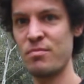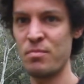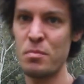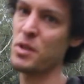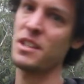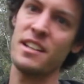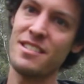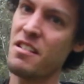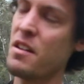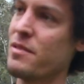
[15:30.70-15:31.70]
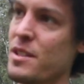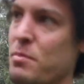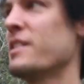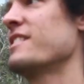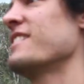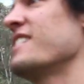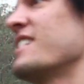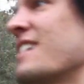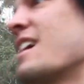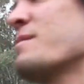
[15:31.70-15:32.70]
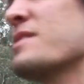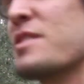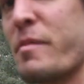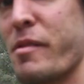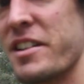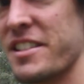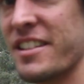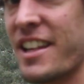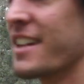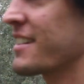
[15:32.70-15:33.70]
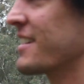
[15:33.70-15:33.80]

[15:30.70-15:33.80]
most other drivers, but I'm just surprised that that